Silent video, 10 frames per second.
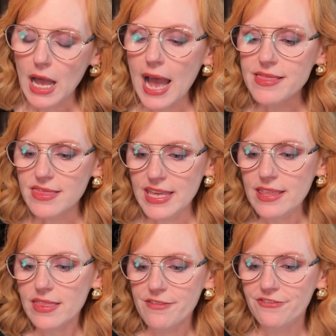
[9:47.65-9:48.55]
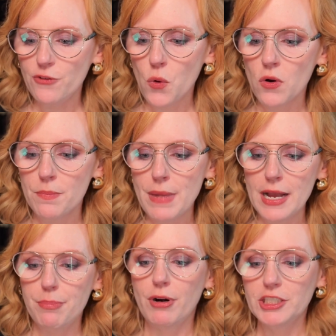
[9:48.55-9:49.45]
I think that for
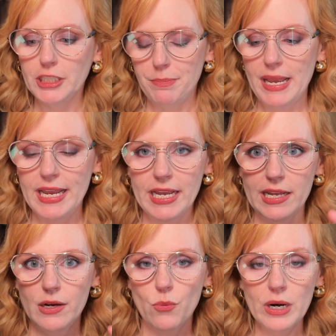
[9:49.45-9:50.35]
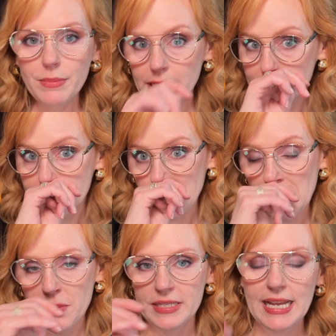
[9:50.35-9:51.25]
my project pan, what I'm gonna
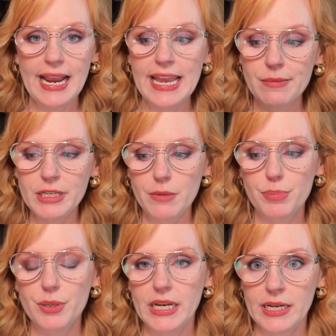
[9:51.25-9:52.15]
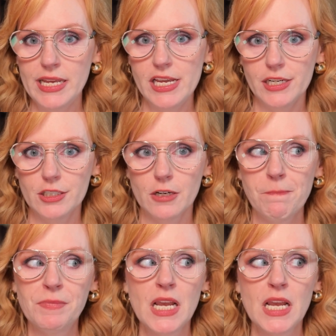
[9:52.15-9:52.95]
do is I am gonna put in here